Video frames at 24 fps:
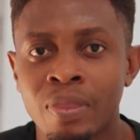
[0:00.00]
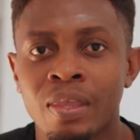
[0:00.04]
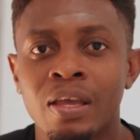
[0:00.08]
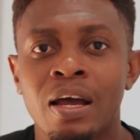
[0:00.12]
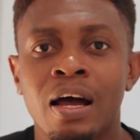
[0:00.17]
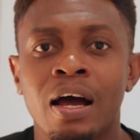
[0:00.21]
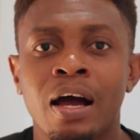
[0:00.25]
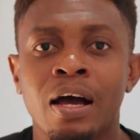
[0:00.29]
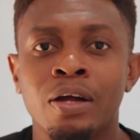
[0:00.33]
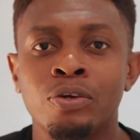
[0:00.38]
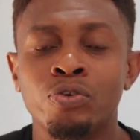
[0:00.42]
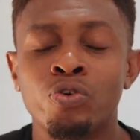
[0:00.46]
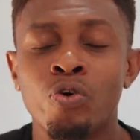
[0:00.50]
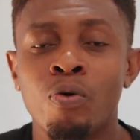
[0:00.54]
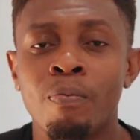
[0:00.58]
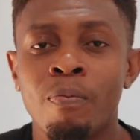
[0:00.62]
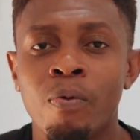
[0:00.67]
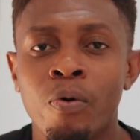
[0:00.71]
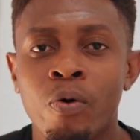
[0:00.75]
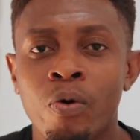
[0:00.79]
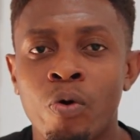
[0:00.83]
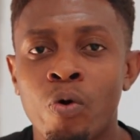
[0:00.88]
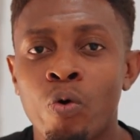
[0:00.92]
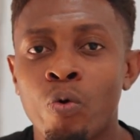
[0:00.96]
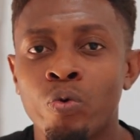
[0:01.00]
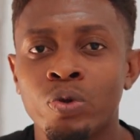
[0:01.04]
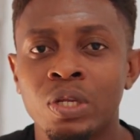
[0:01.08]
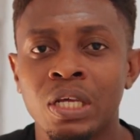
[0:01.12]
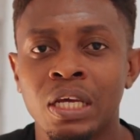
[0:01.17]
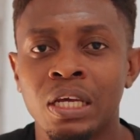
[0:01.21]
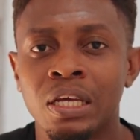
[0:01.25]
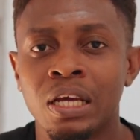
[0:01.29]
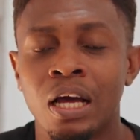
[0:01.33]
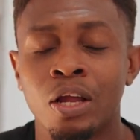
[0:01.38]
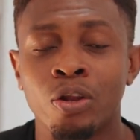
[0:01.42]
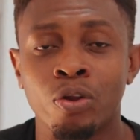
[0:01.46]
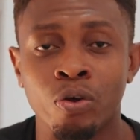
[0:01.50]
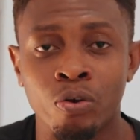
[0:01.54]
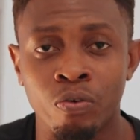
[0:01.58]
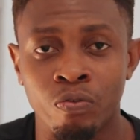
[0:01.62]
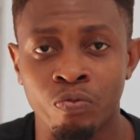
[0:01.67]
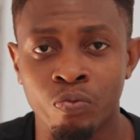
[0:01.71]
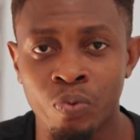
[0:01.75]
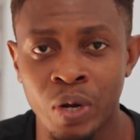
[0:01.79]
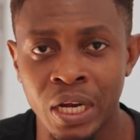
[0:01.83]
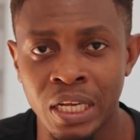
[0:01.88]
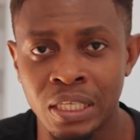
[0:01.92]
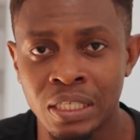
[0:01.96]
are no more holding a lot
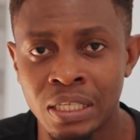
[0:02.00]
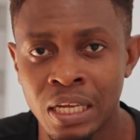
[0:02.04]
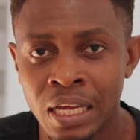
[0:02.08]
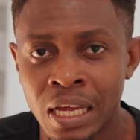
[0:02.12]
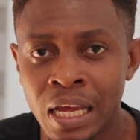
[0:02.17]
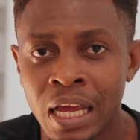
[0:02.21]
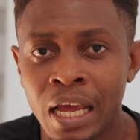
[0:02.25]
of weight